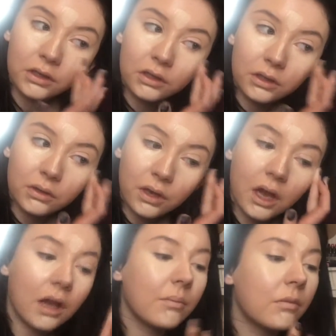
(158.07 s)
You do
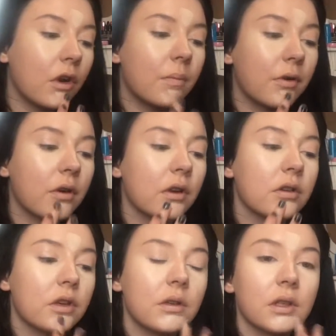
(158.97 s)
get more
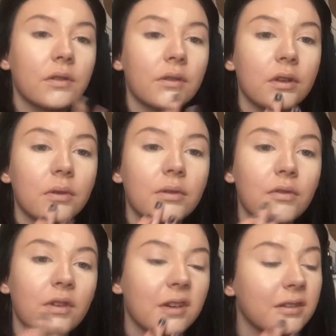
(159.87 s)
product use if you do it with your
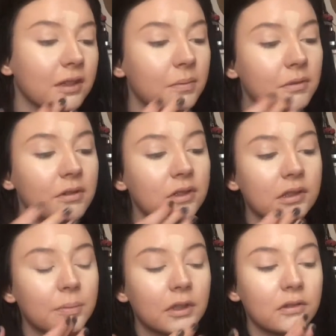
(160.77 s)
fingers, I suppose,
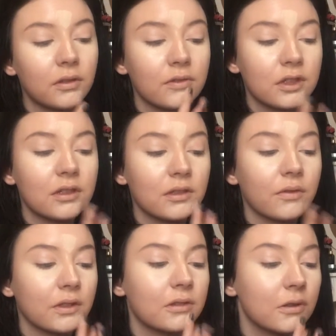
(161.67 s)
because obviously there's
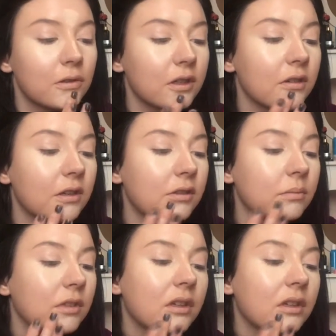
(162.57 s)
nothing soaking it up.